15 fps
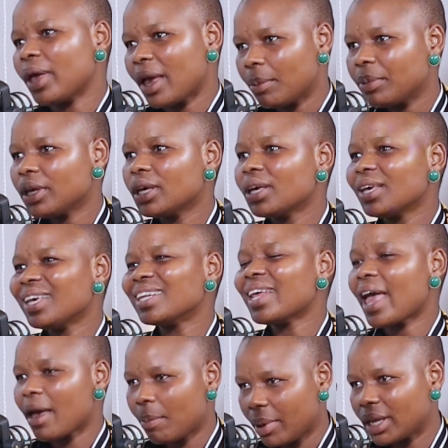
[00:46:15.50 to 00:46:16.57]
I'm happy
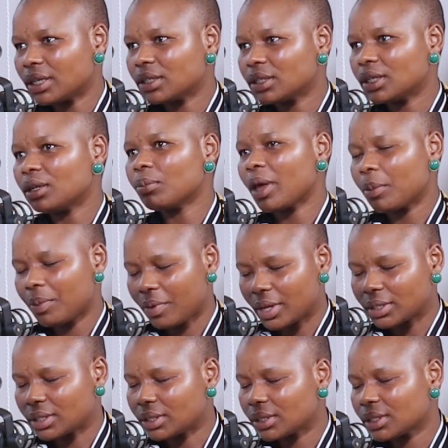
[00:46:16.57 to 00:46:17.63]
it happened in my
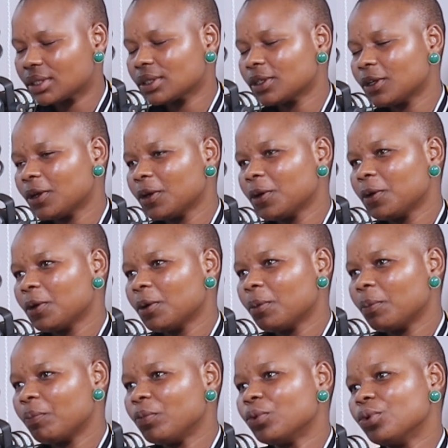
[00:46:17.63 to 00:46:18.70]
presence,
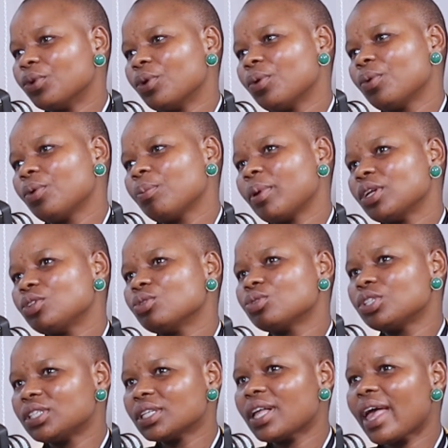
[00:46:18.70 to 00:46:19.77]

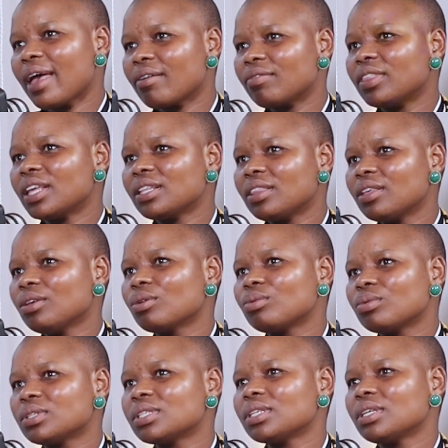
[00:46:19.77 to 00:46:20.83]
But you still have that
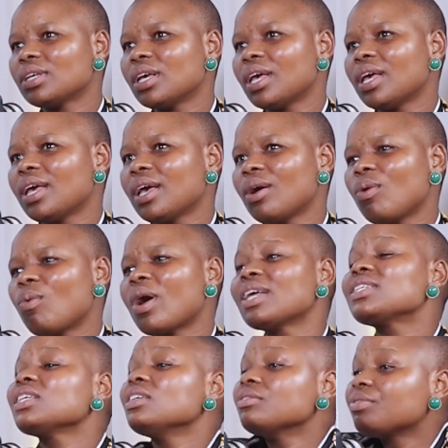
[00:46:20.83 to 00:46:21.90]
thing.
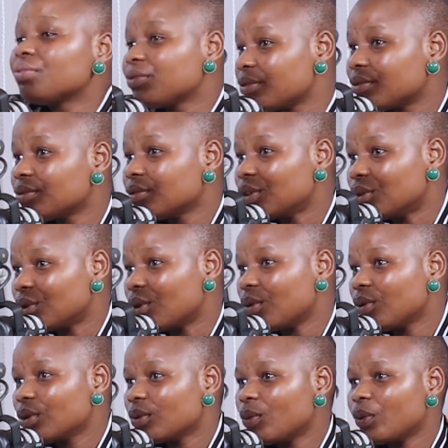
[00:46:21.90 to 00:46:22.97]
What if,
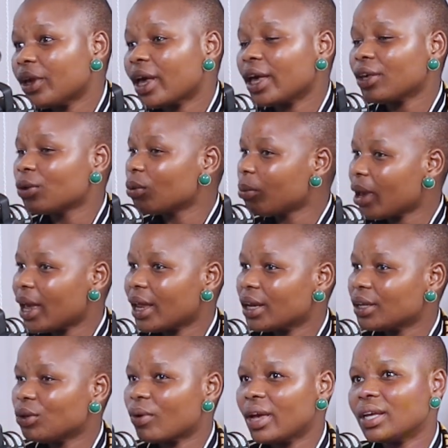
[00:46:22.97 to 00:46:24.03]
we are
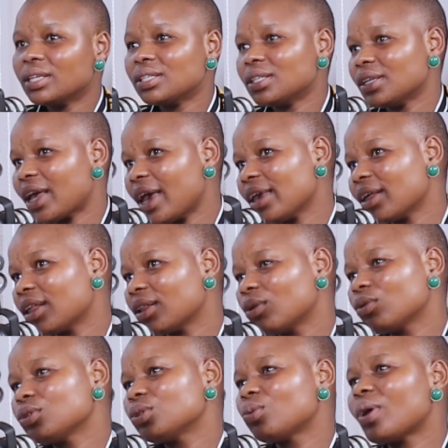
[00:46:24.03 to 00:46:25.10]
human, you are in
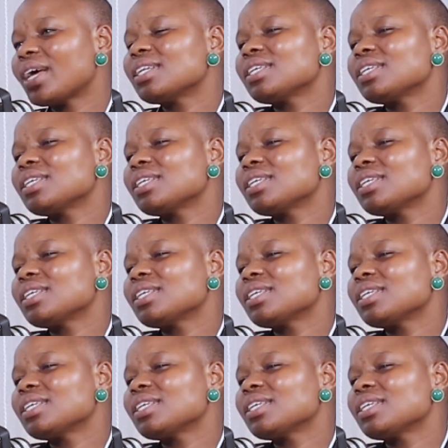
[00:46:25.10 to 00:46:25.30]
denial.